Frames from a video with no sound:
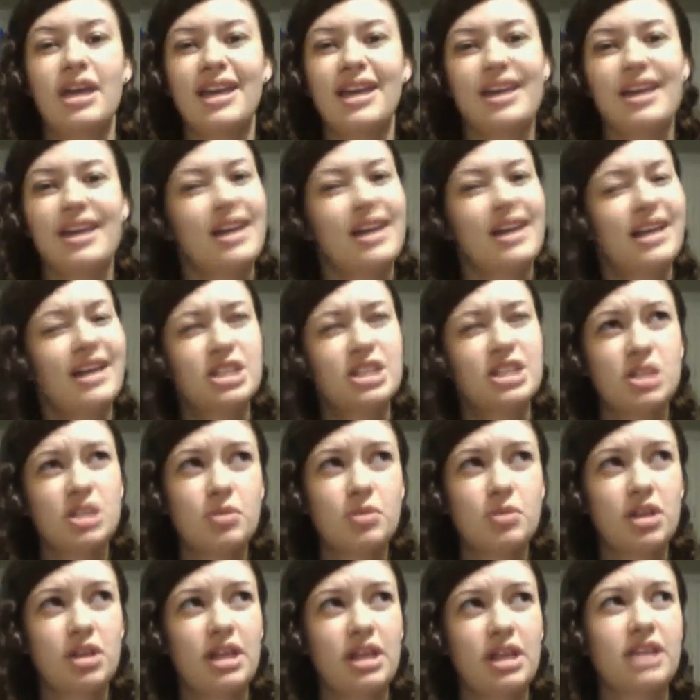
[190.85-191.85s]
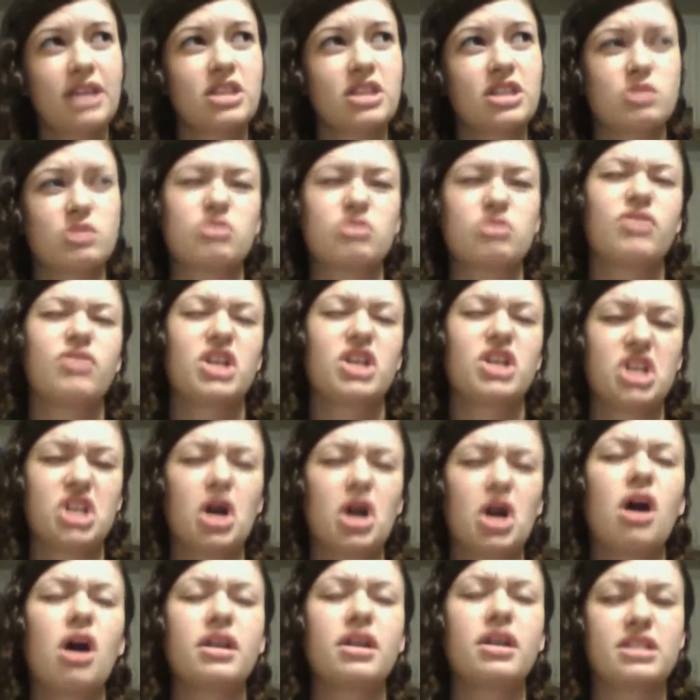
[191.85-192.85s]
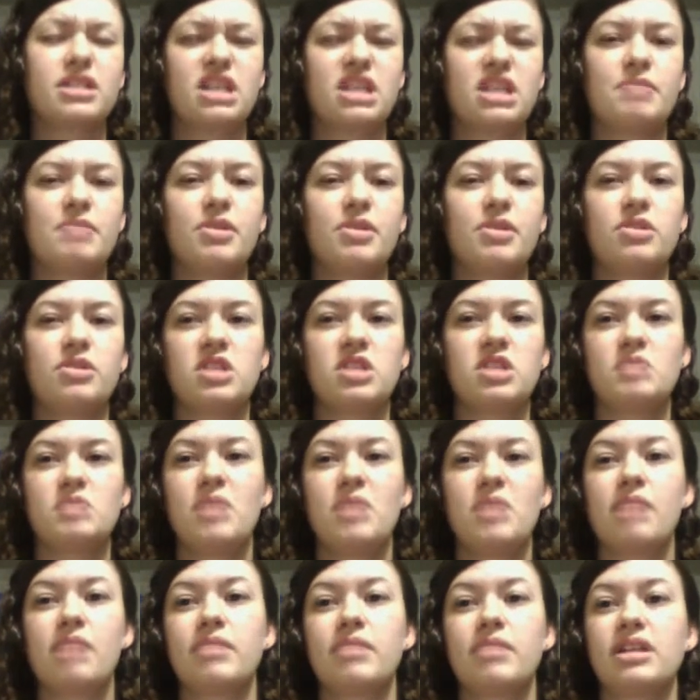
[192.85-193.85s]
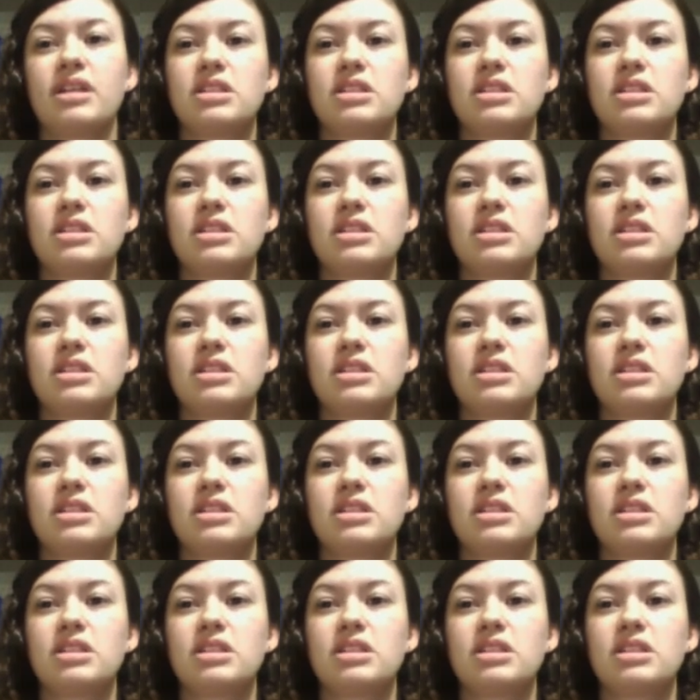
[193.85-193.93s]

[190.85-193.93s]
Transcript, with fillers: And I actually really like this refreshing honesty about the disbandment.